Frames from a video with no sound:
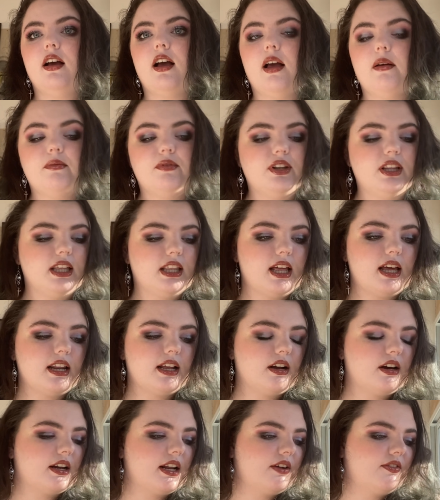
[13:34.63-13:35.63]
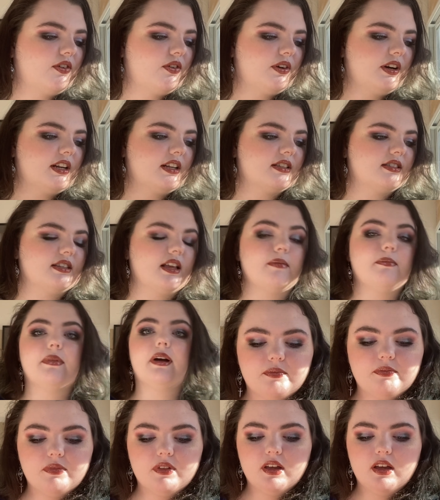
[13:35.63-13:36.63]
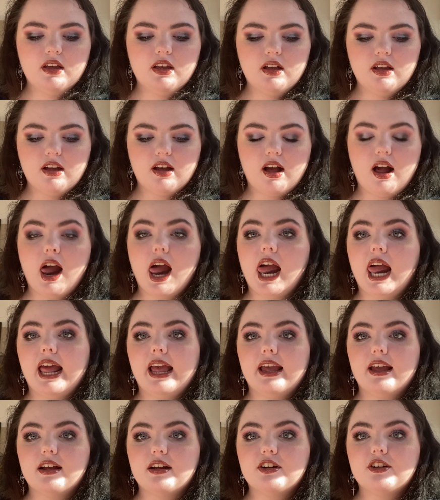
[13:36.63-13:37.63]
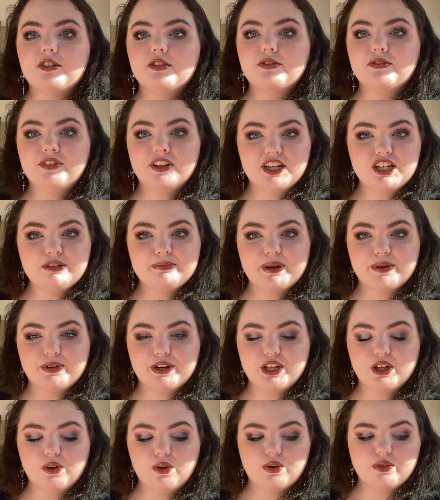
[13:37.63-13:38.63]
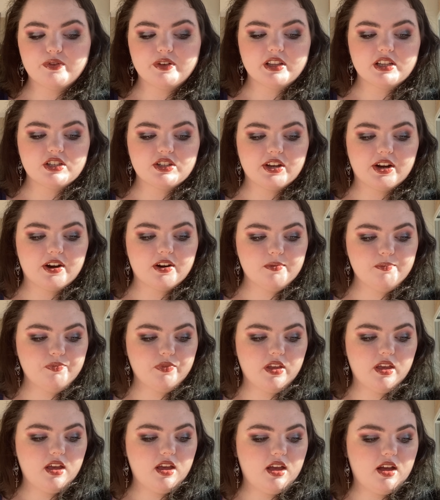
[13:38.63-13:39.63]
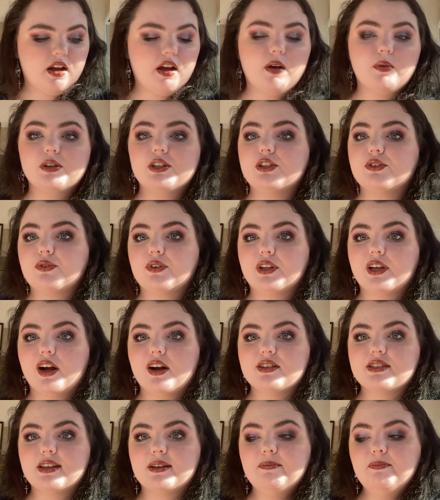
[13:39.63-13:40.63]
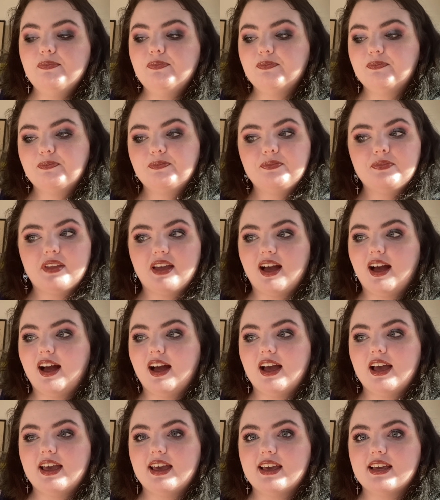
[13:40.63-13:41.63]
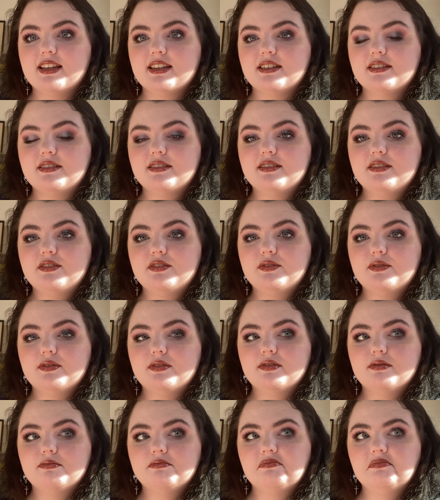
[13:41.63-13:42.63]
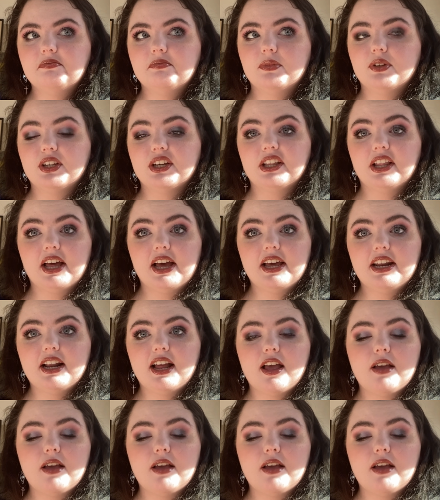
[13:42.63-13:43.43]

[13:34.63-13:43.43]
really glad I got out of a reading slump. I finished my reading goal for this year, which is really awesome. I'm really glad